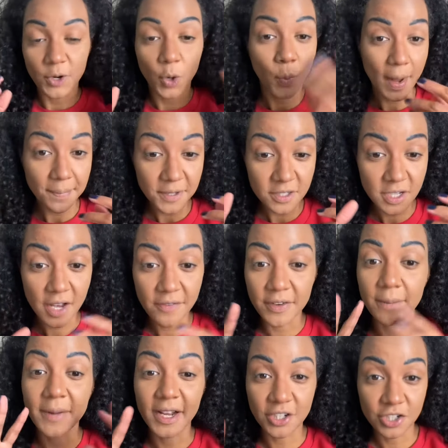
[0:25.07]
wipe this off and
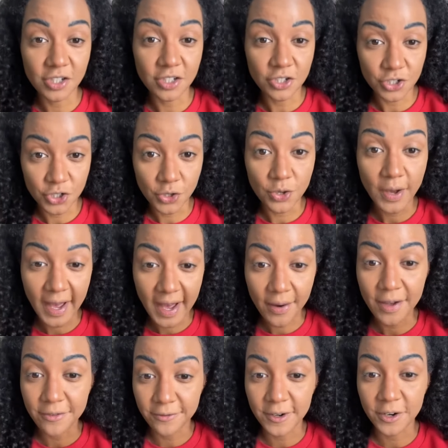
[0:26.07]
I'm actually gonna show you how I
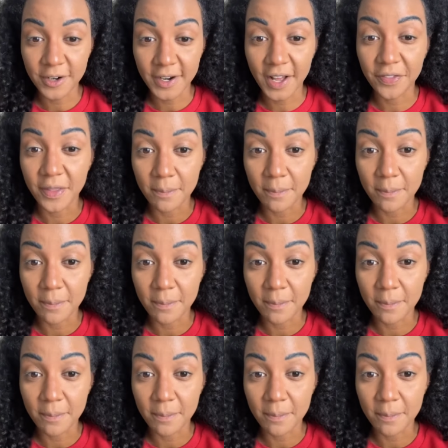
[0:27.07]
figured out